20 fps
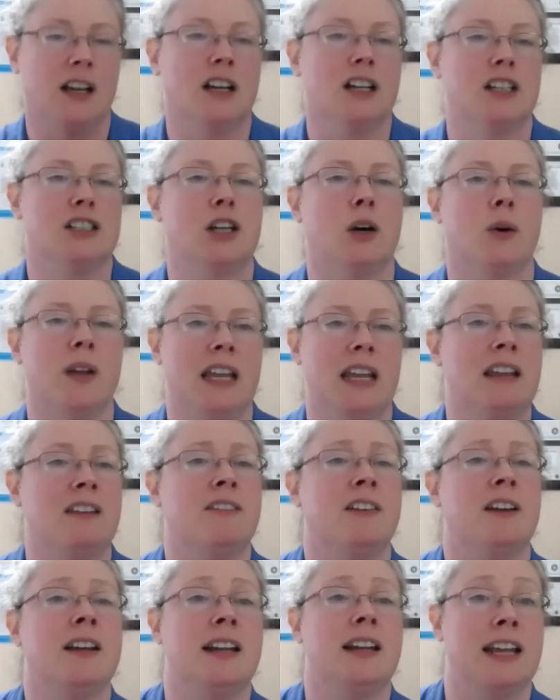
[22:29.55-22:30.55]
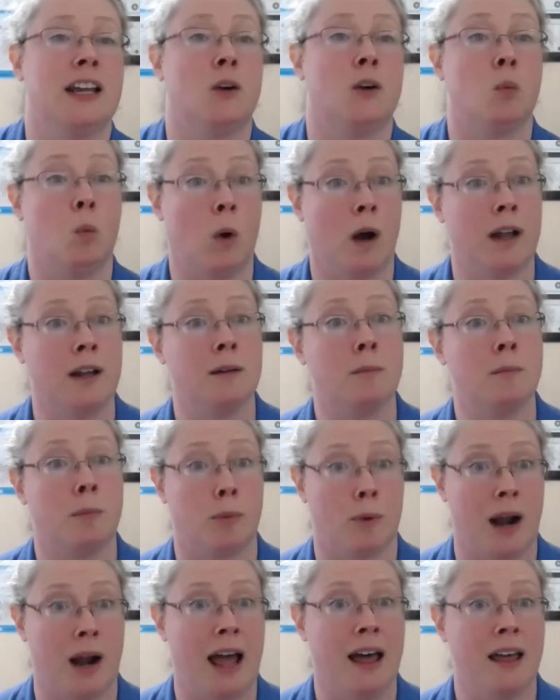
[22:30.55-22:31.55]
So even in one
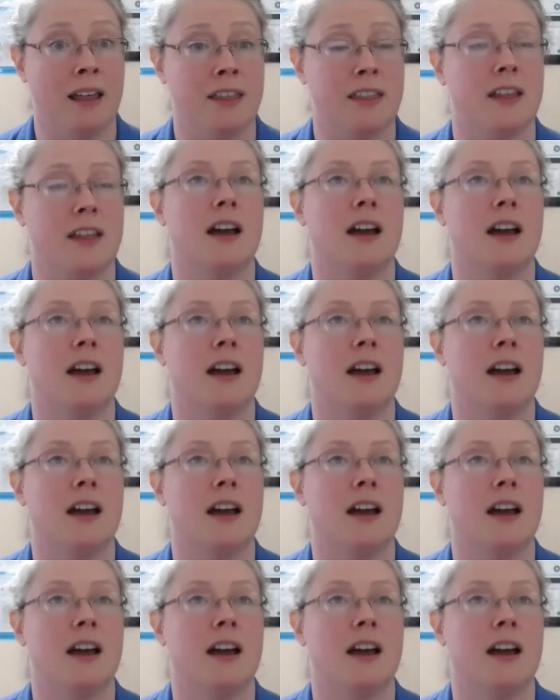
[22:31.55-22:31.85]
breath,